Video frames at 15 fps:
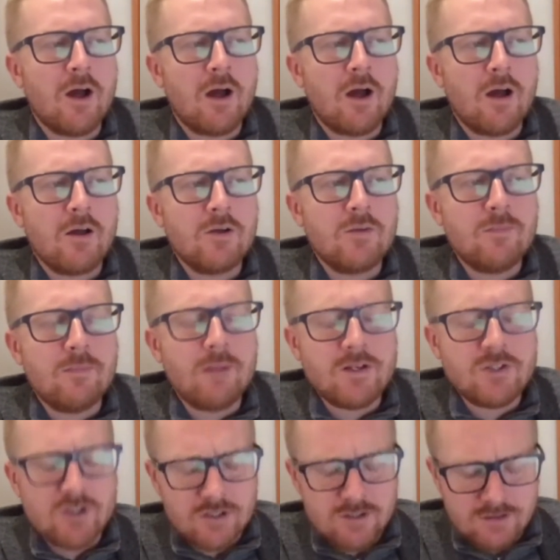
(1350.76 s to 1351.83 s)
You
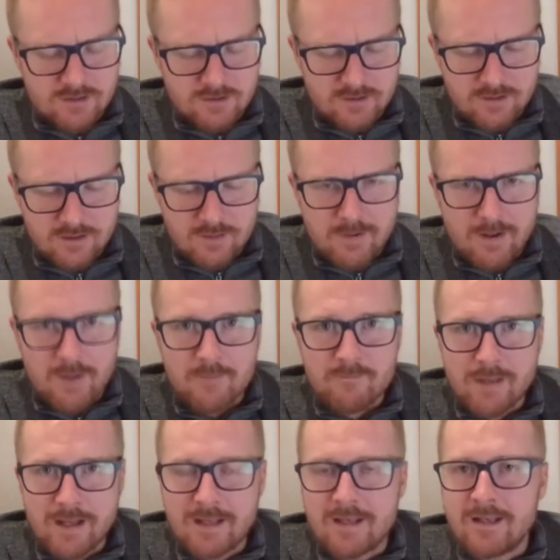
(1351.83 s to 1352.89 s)
mentioned about
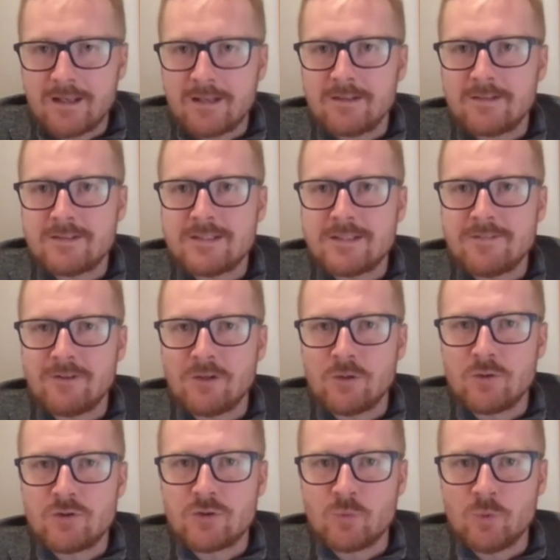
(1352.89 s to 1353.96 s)
making
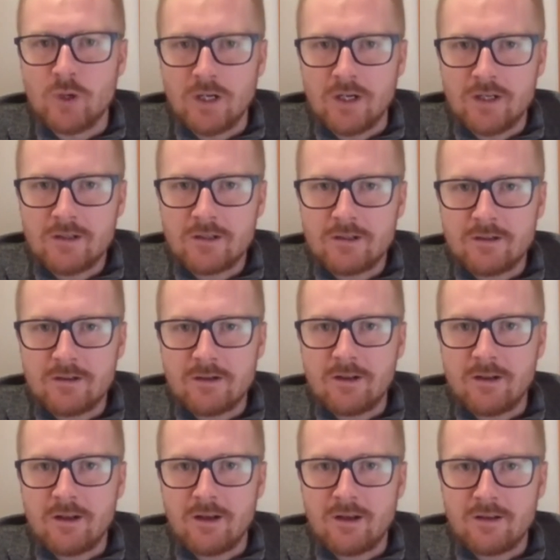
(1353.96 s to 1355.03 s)
devolution work,
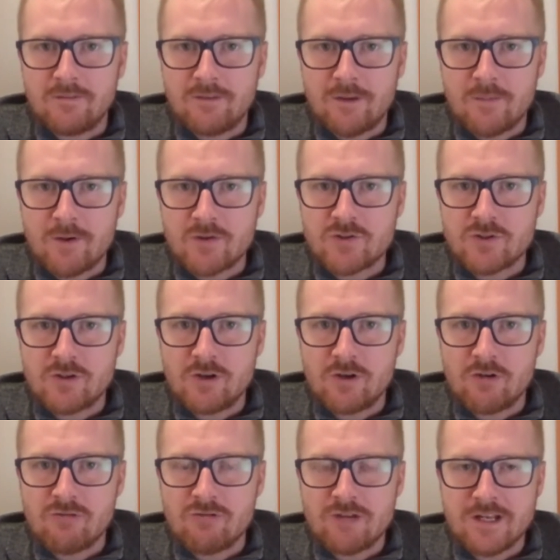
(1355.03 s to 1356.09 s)
and I very much
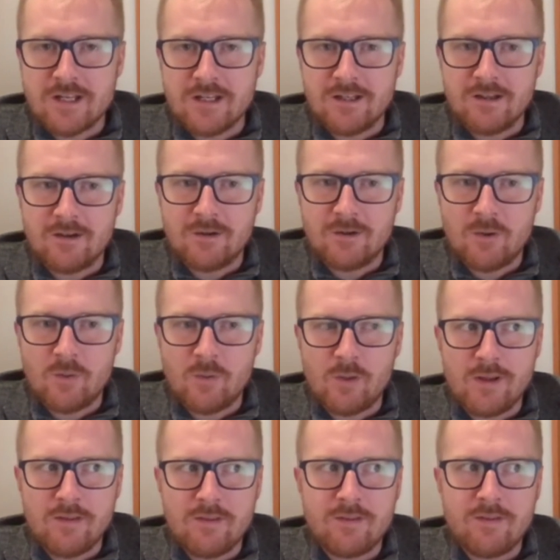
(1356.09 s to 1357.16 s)
agree
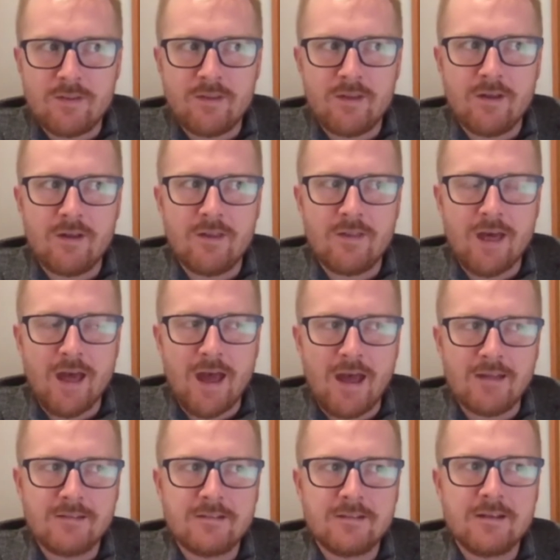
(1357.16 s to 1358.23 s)
with
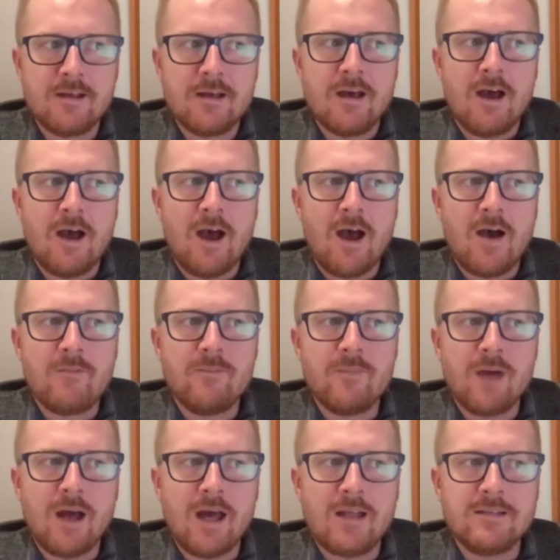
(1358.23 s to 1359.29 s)
that.
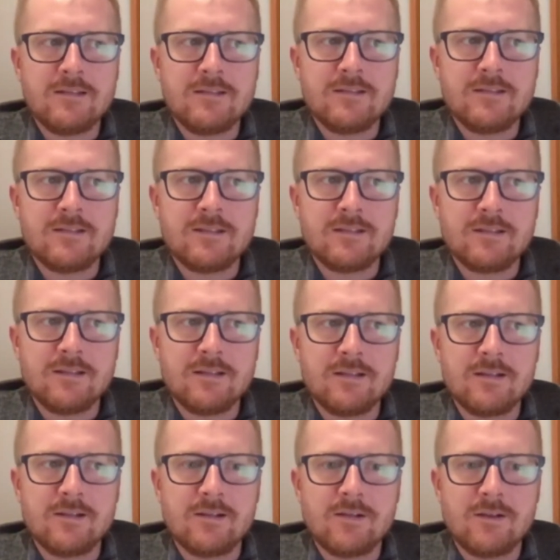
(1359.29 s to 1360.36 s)

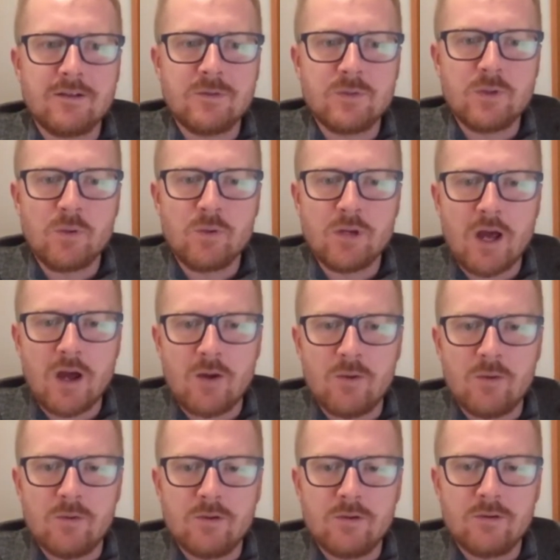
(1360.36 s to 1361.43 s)
As we all
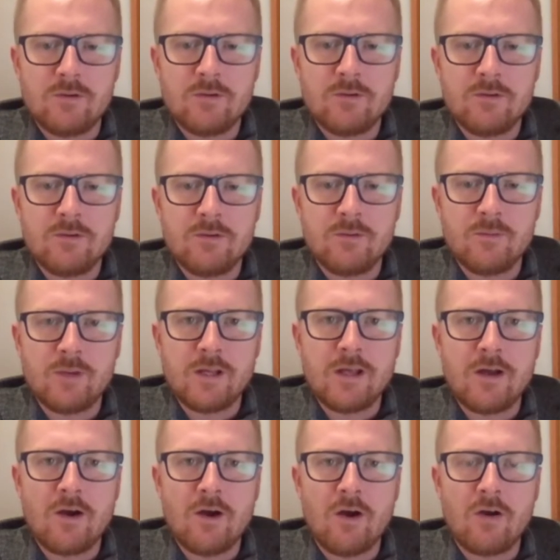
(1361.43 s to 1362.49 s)
know,
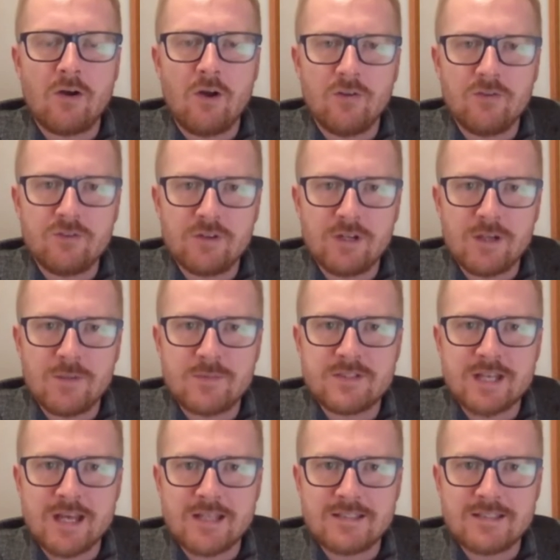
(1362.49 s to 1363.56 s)
we constantly
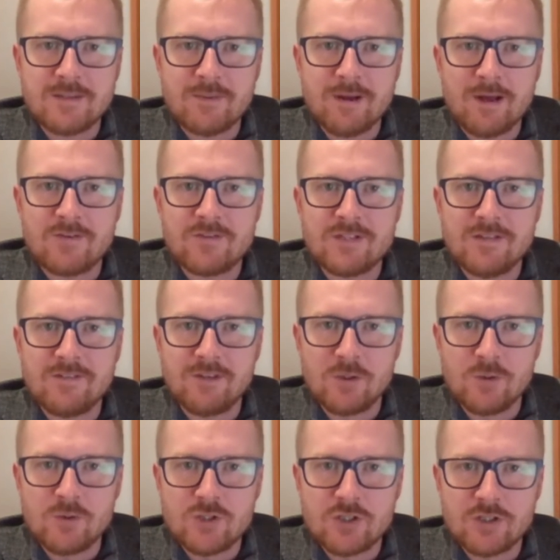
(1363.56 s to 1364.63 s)
obsess about
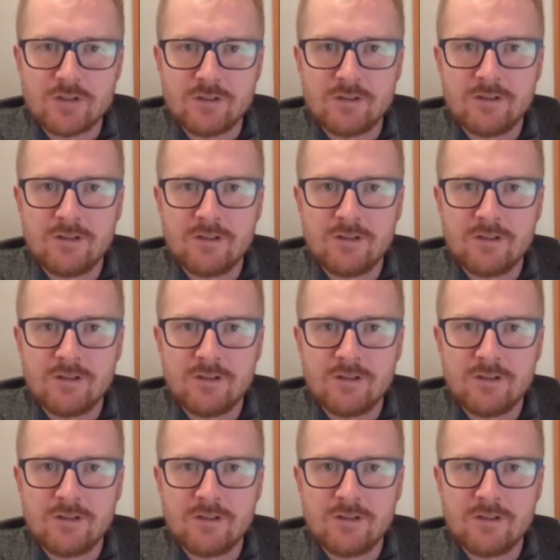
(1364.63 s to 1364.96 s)
devolution